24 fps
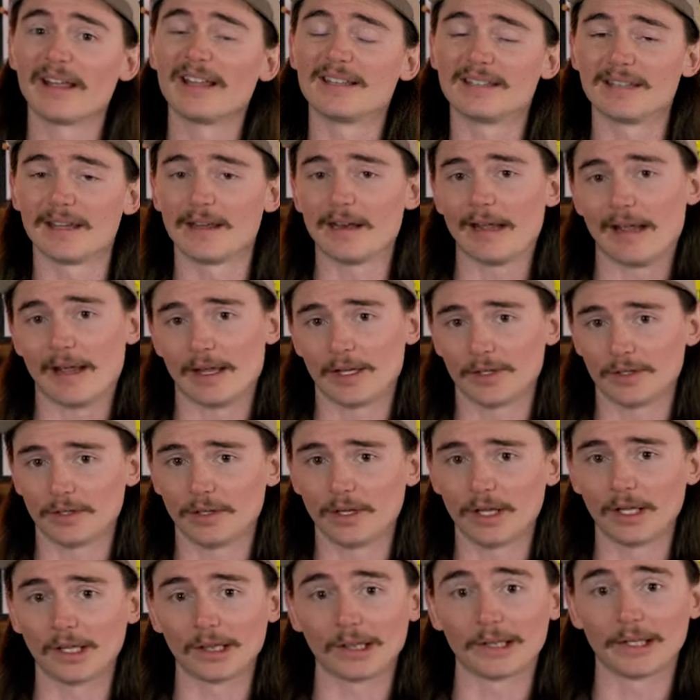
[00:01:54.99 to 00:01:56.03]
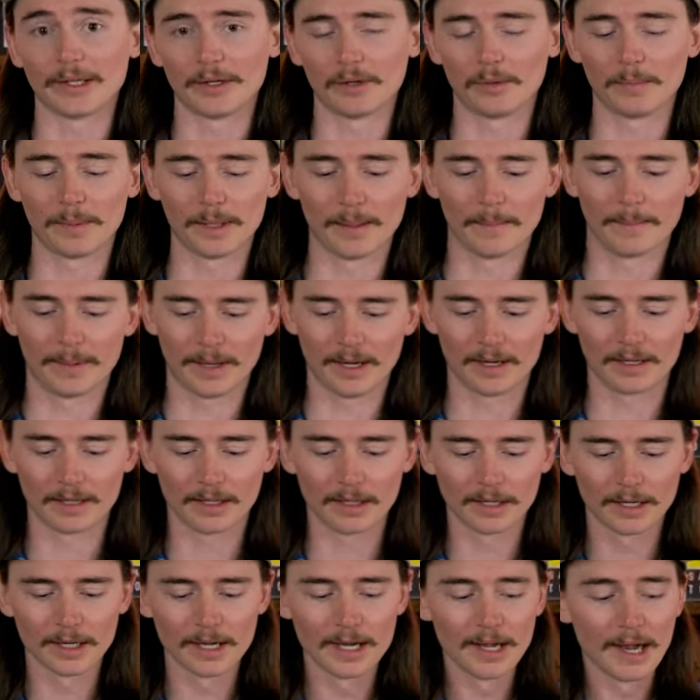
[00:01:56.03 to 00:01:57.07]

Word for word: it did handle a little bit better.